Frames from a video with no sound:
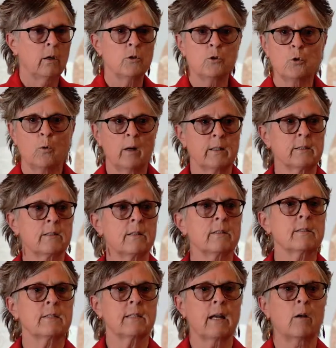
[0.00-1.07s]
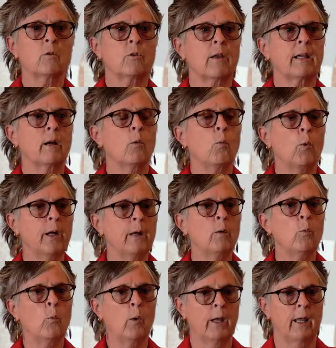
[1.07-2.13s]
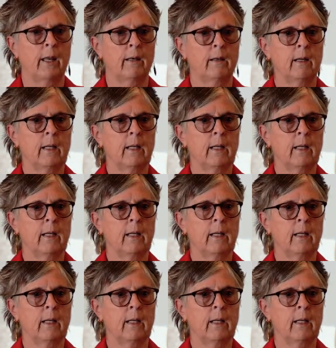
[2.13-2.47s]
To us, this sounds like a win-win.